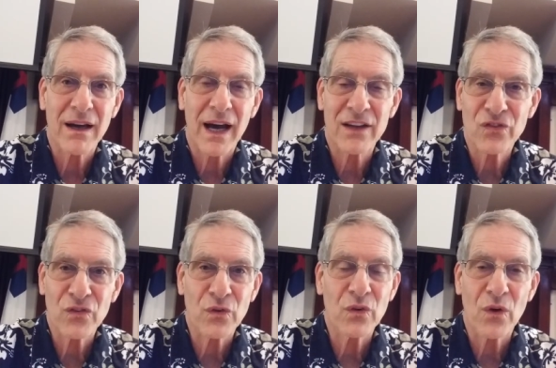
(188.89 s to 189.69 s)
us
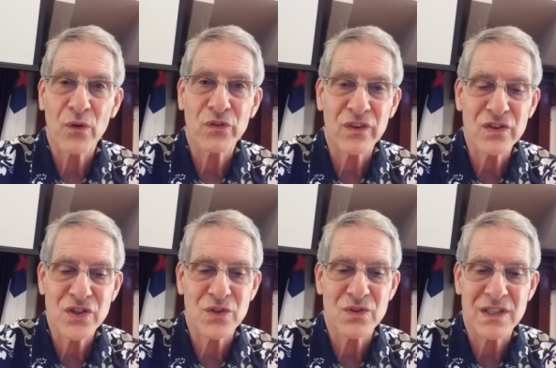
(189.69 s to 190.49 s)
through those
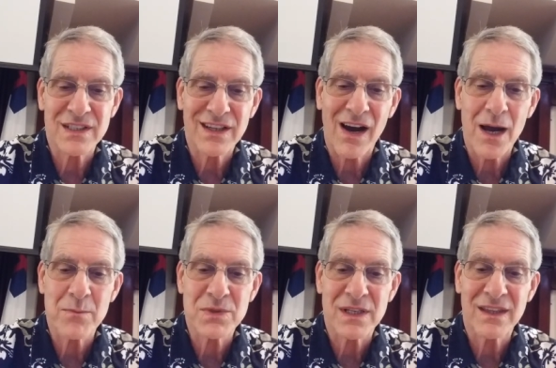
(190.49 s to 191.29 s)
issues and
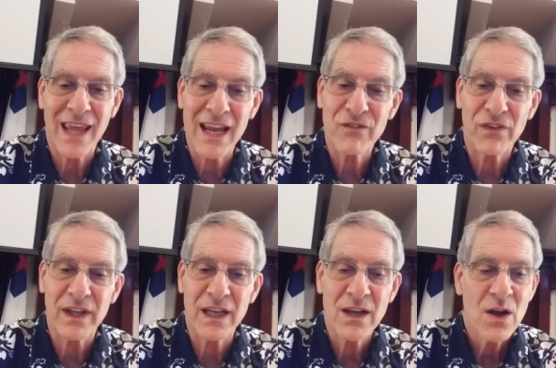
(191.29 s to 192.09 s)
times, and
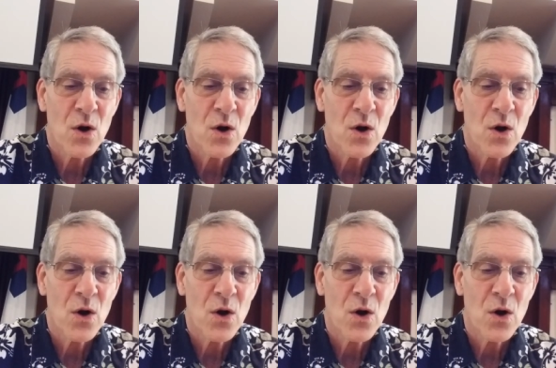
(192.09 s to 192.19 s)
thankfully,